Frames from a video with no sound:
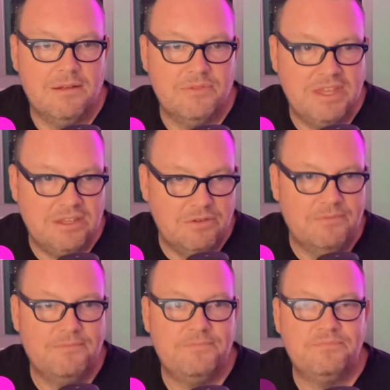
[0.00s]
thank you.
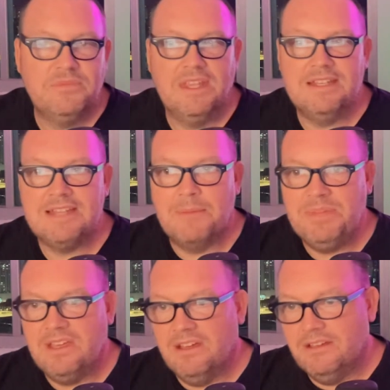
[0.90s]
It's not
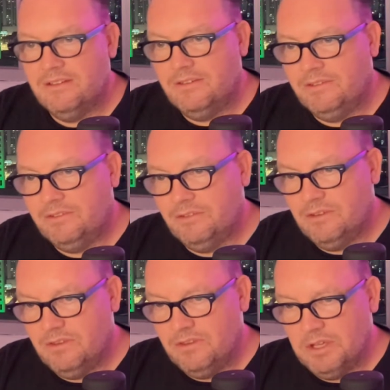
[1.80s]
because
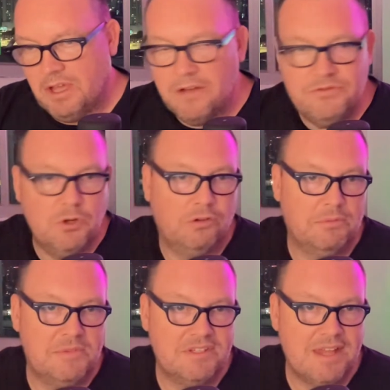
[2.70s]
the Gov told
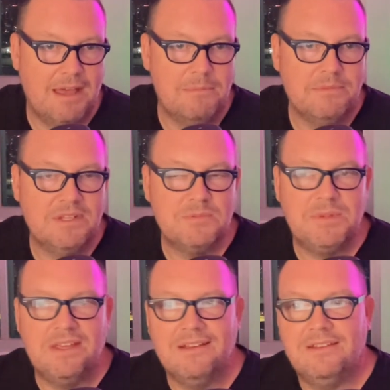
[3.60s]
them to stop. It's
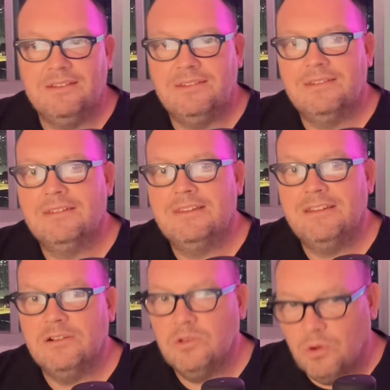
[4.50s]
because
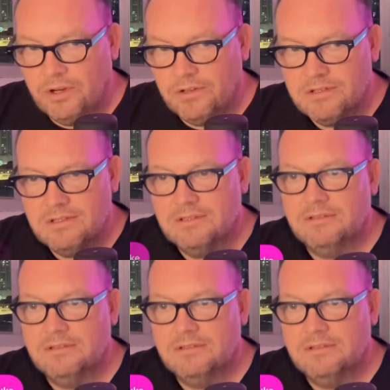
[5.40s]
they're lawyers.